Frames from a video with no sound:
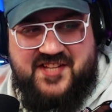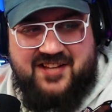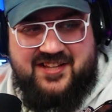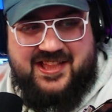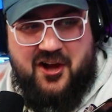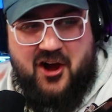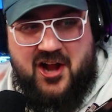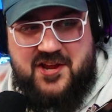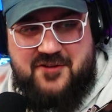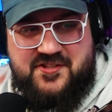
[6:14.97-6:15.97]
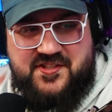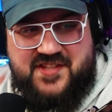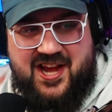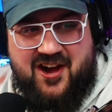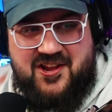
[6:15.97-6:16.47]
like the audio, just
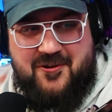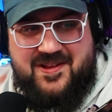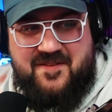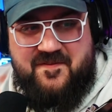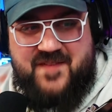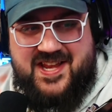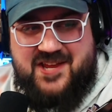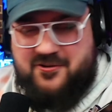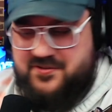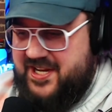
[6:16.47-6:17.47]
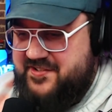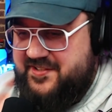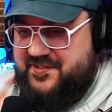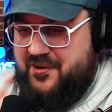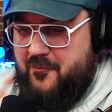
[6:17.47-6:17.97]
the audio in the video changes.
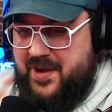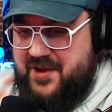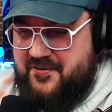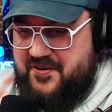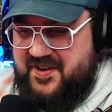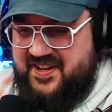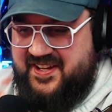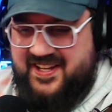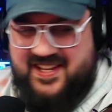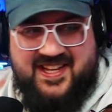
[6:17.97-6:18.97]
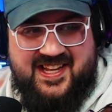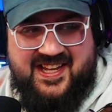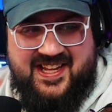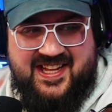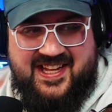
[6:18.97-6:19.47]
It's so weird.
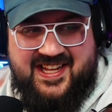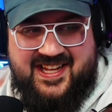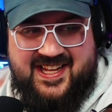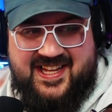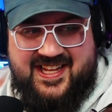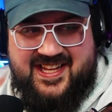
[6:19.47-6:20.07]
You go